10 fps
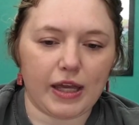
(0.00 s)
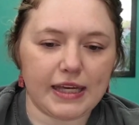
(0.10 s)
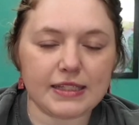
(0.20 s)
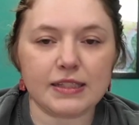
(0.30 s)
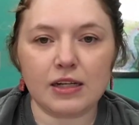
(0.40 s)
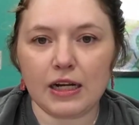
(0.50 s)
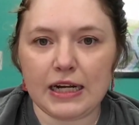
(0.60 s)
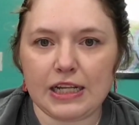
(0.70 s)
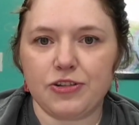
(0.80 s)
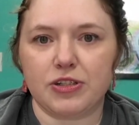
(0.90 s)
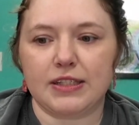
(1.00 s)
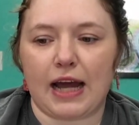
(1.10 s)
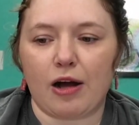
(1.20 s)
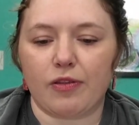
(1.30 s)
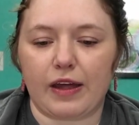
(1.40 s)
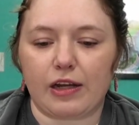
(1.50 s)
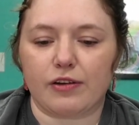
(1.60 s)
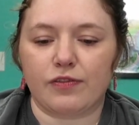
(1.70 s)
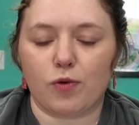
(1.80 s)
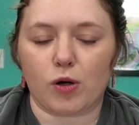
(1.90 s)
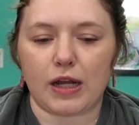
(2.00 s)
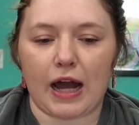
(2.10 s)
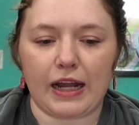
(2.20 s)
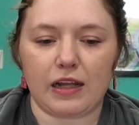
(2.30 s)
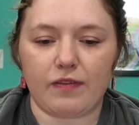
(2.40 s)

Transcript: is there an interest out there for kind